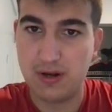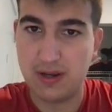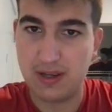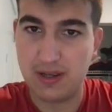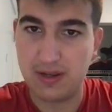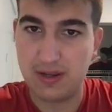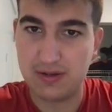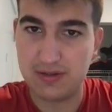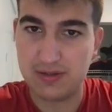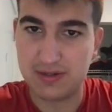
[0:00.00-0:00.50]

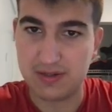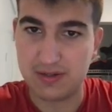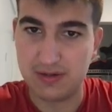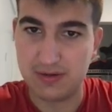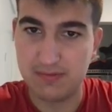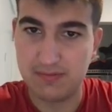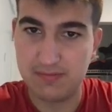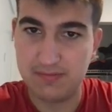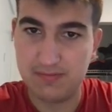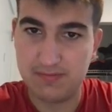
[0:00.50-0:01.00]
L
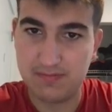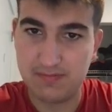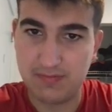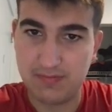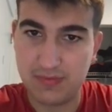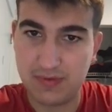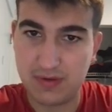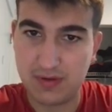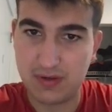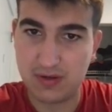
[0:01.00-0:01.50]
sum,
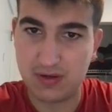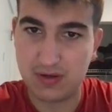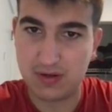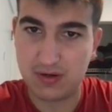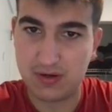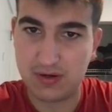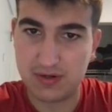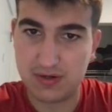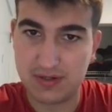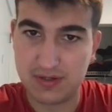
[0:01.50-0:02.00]

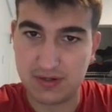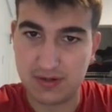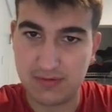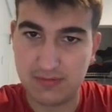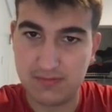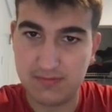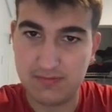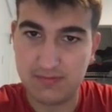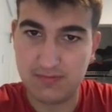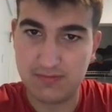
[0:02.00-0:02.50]
R
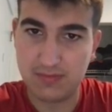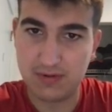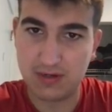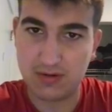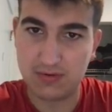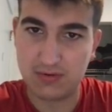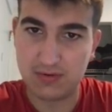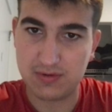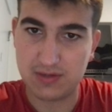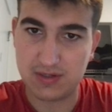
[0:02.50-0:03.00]
sum
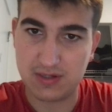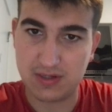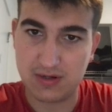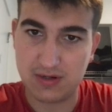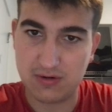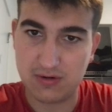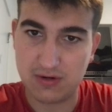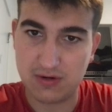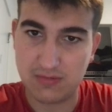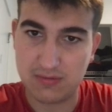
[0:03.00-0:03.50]
equals
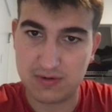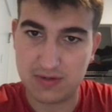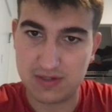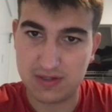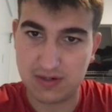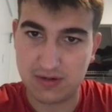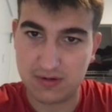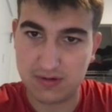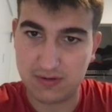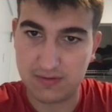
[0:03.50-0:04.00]
0,
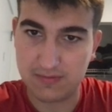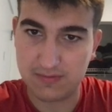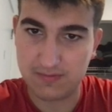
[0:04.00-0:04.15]
0.